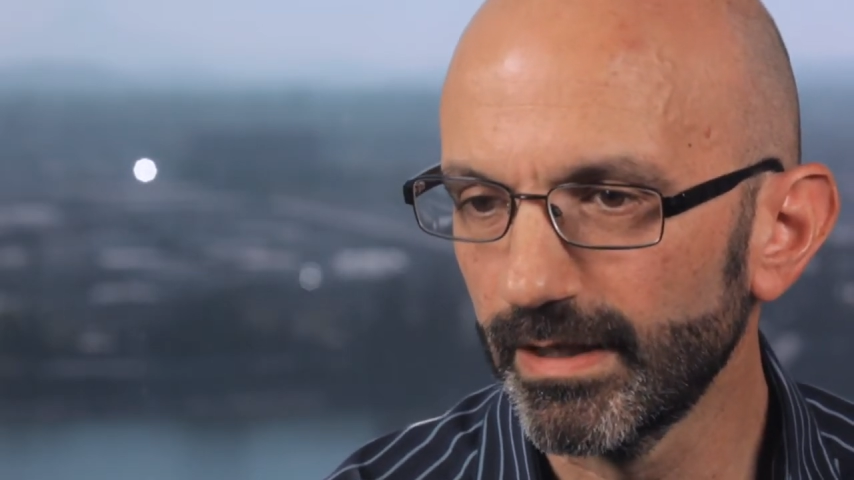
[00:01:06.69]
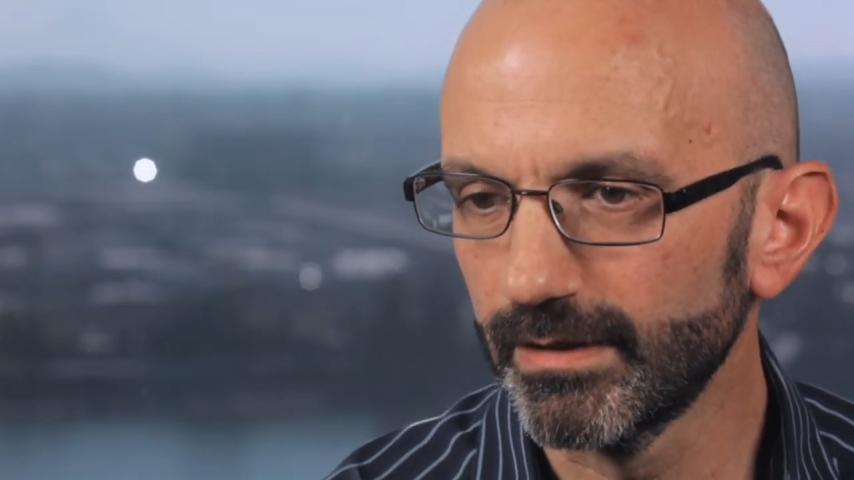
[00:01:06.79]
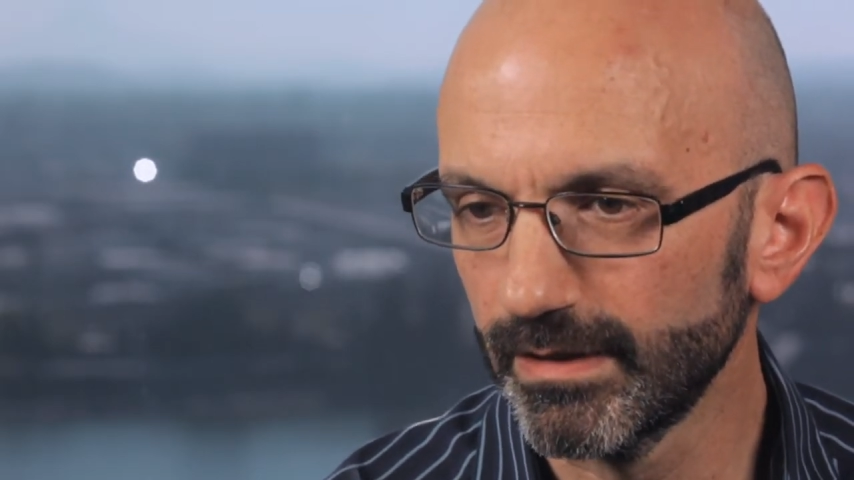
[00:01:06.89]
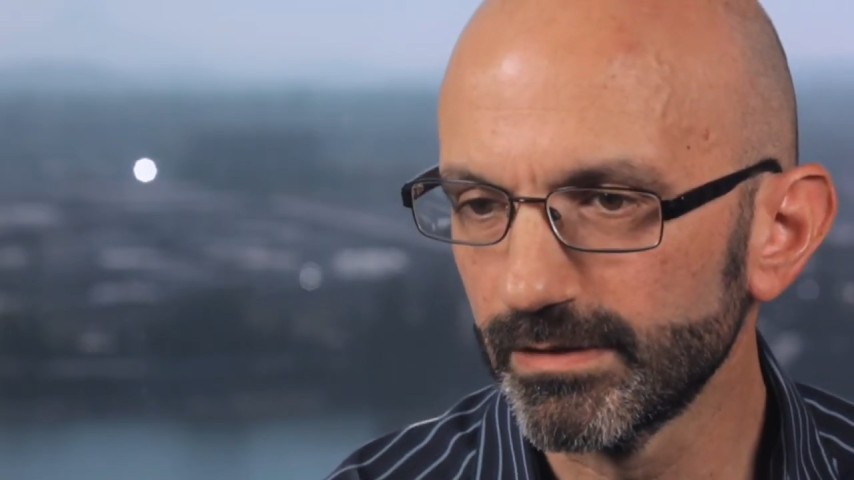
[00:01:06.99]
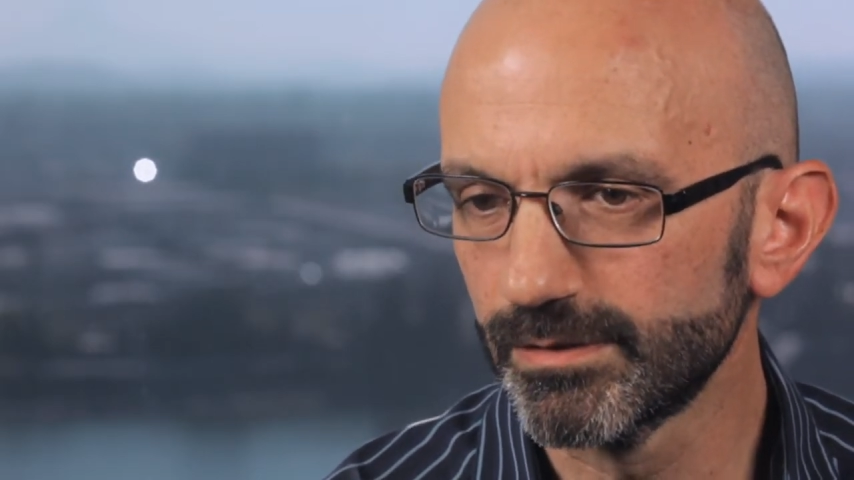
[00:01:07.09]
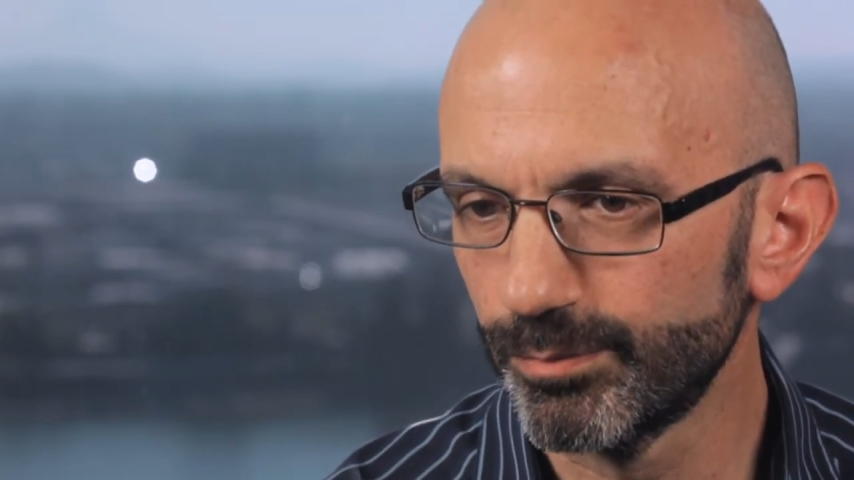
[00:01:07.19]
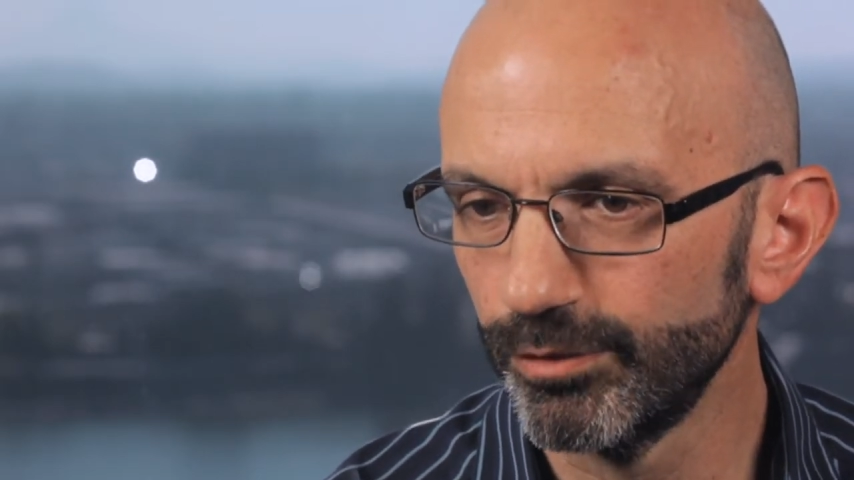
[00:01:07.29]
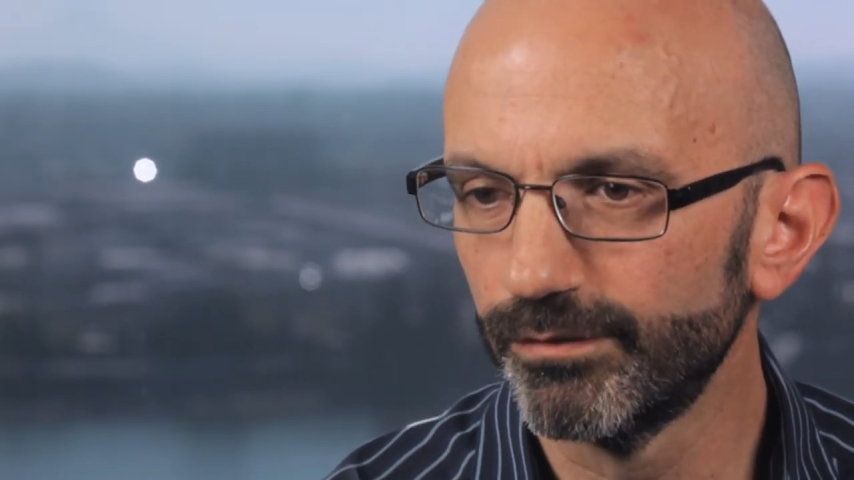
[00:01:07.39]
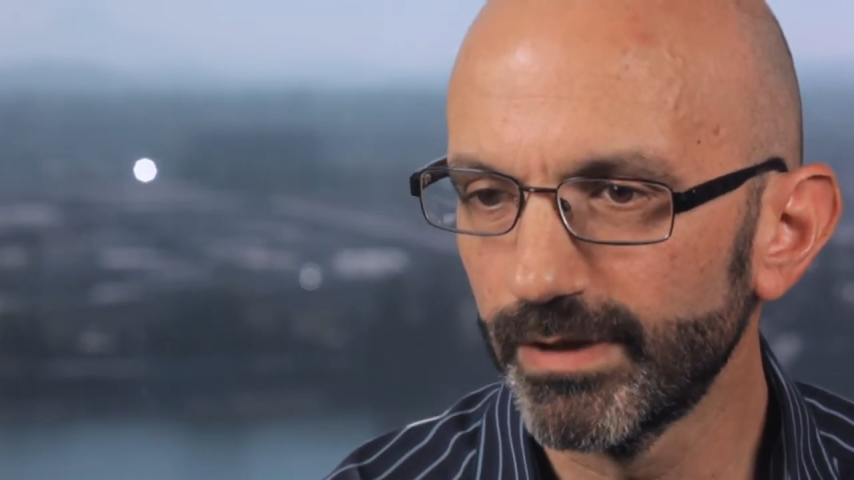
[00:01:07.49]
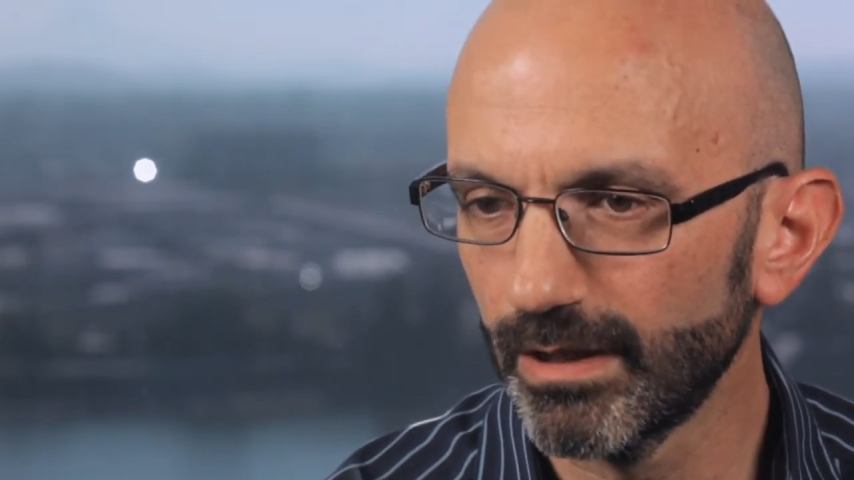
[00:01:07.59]
that has
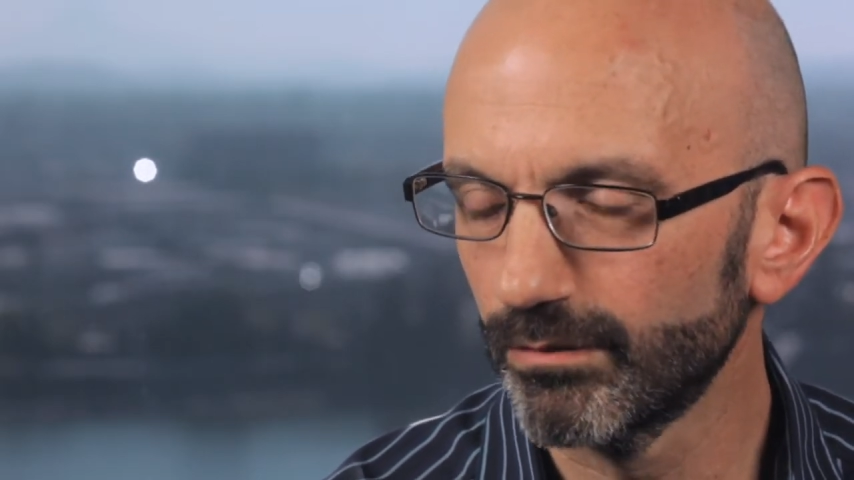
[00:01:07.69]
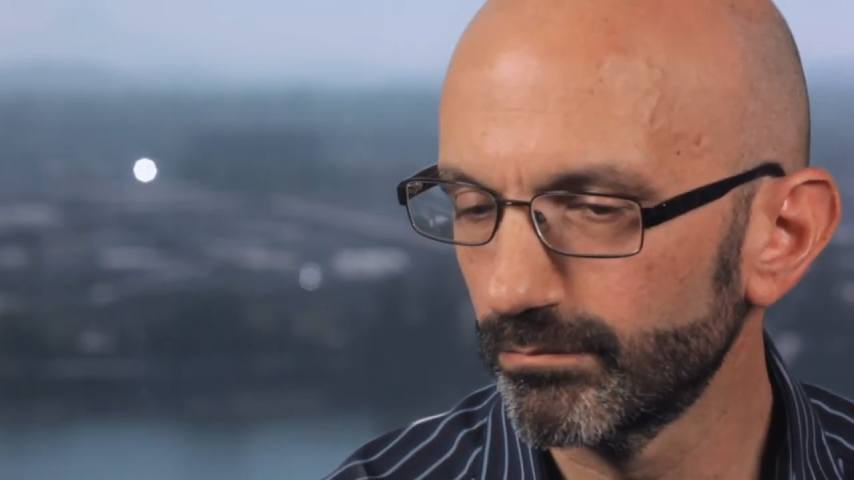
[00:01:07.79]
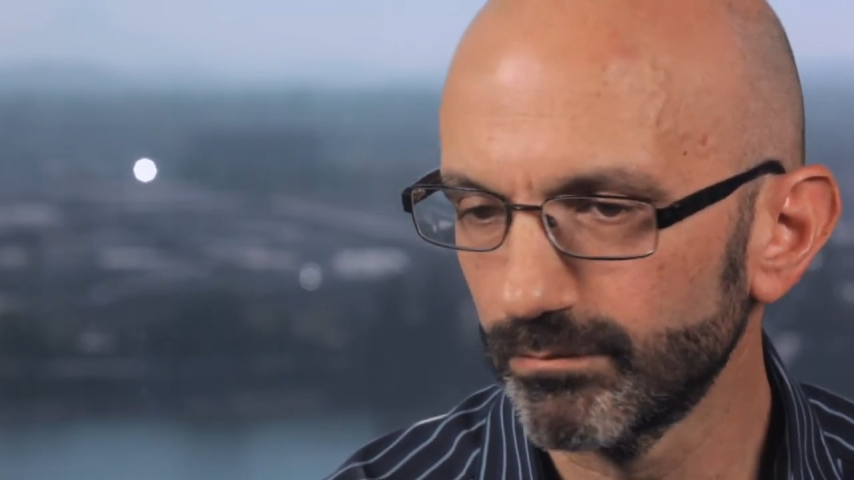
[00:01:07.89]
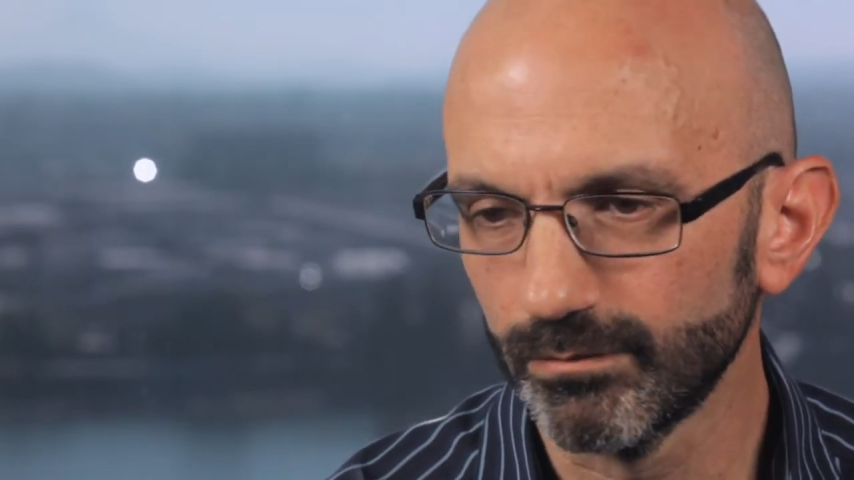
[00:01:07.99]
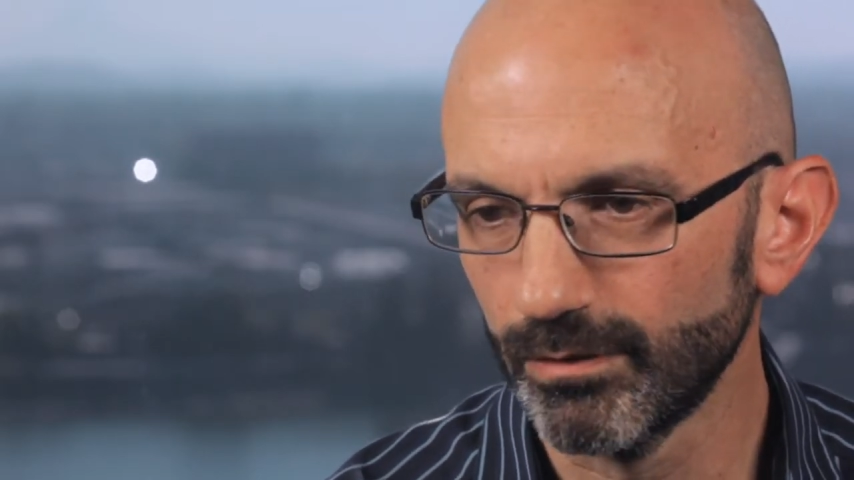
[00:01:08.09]
proven out